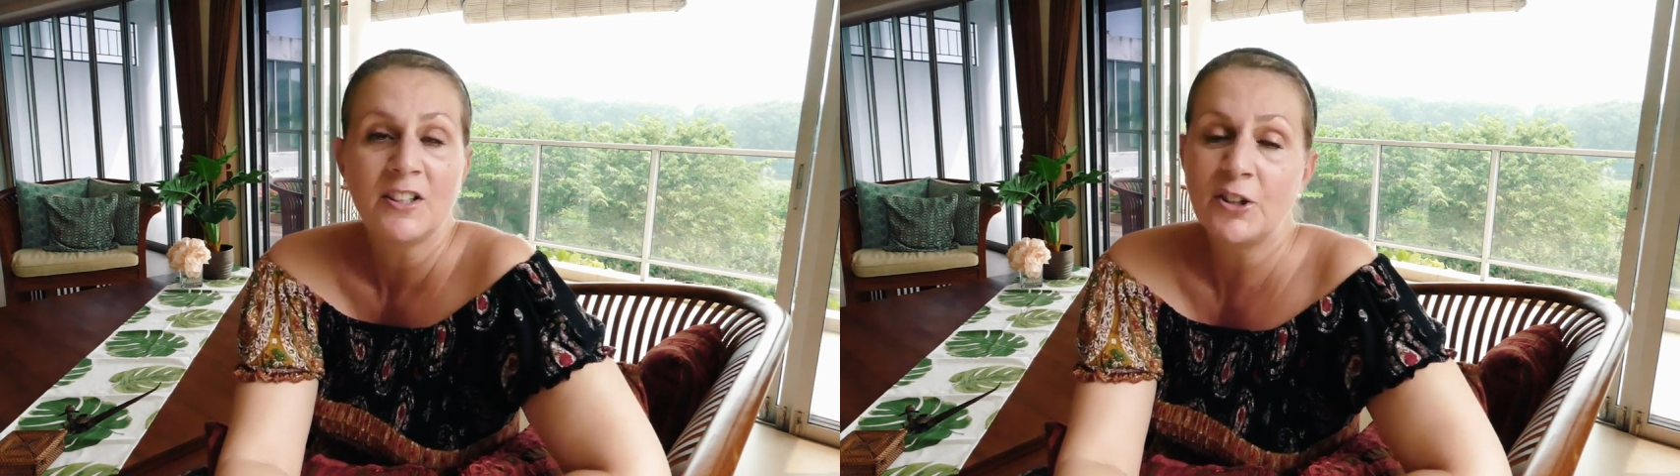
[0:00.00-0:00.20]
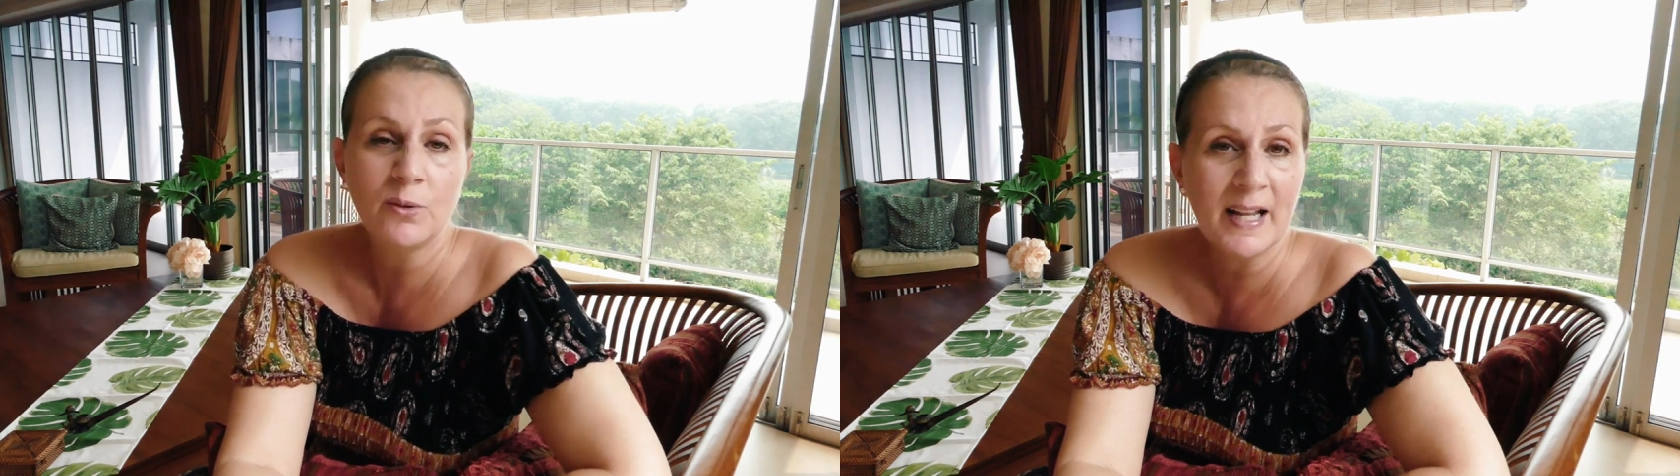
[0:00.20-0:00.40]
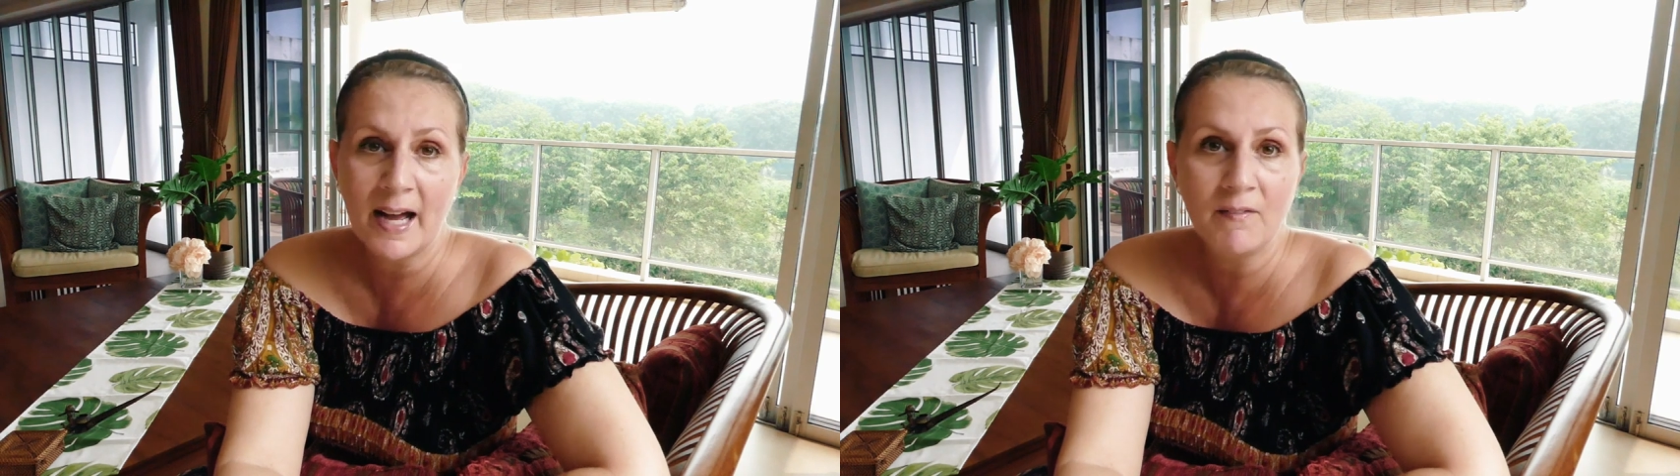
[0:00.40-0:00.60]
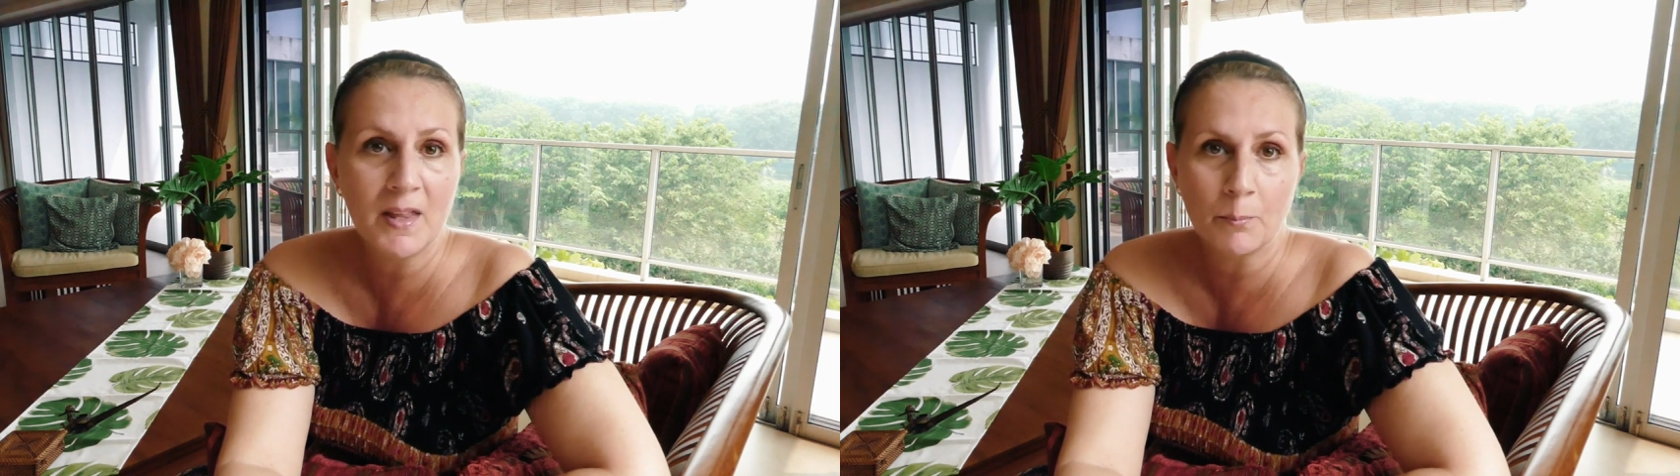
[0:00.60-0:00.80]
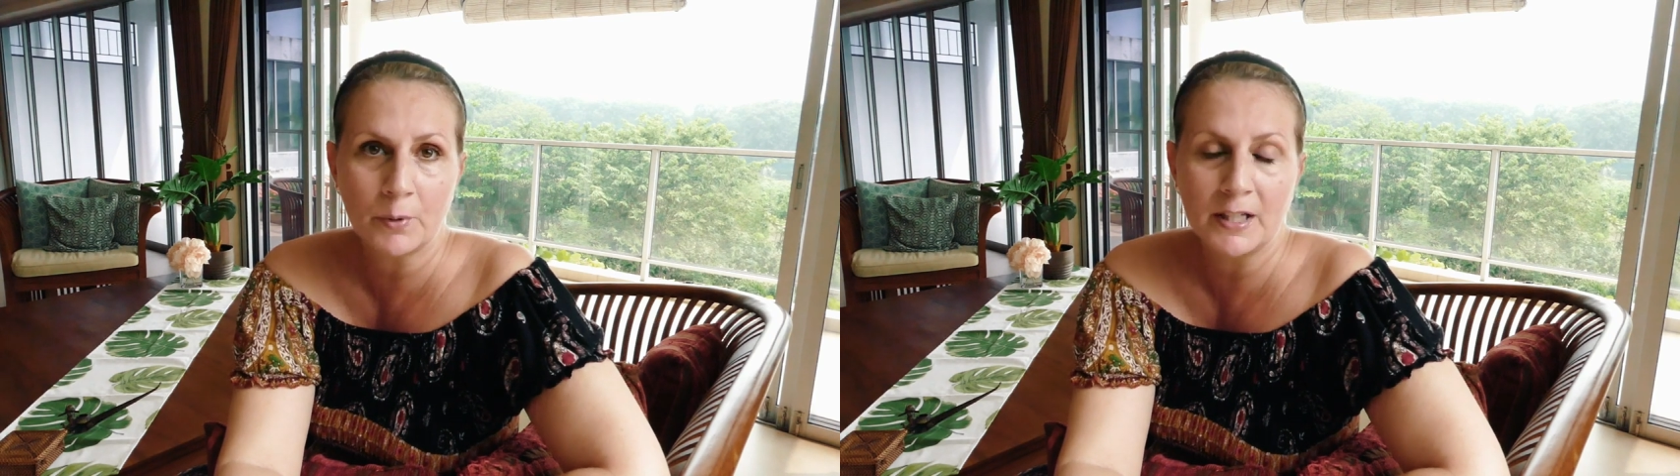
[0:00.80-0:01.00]
you could have
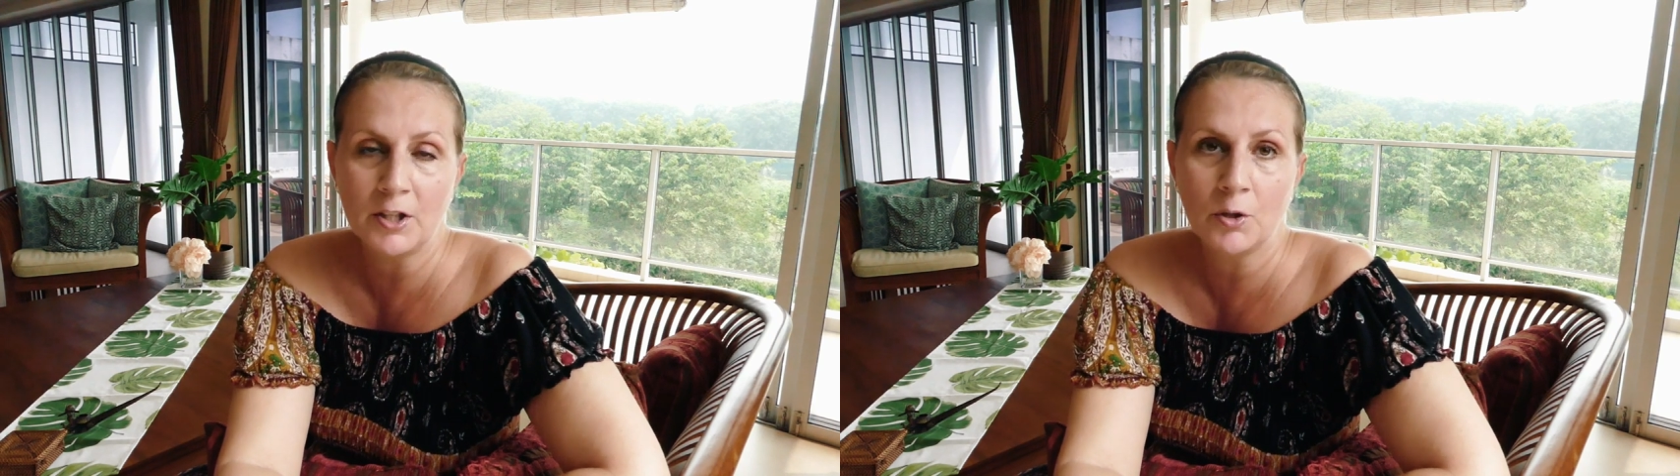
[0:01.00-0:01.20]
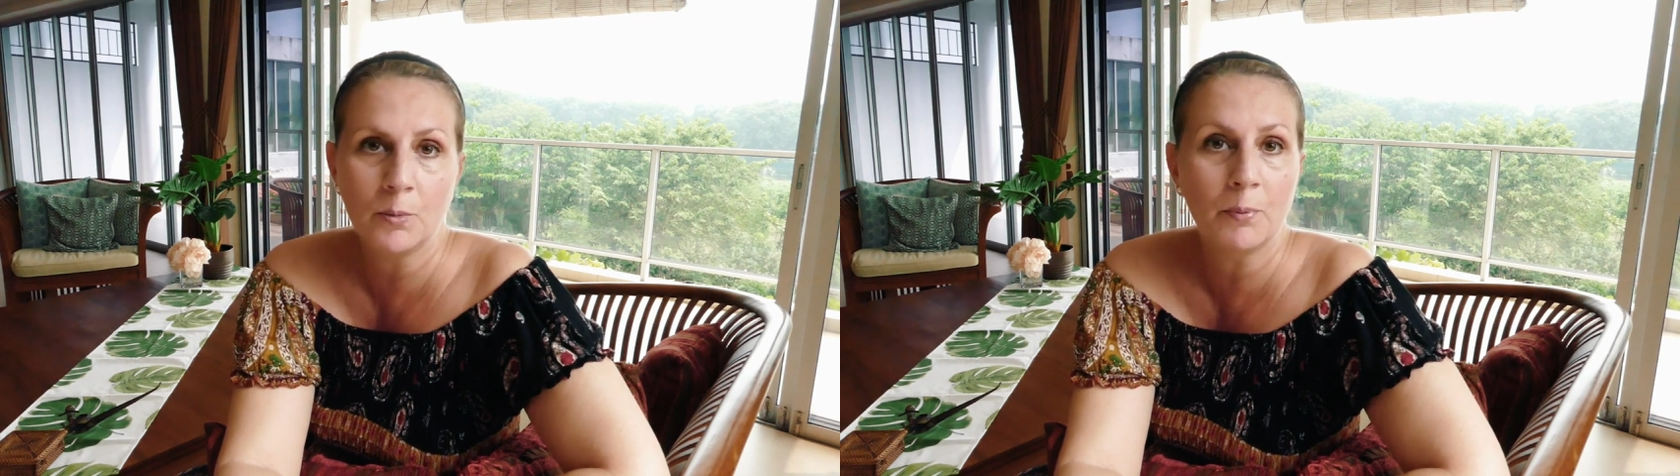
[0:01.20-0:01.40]
them bring you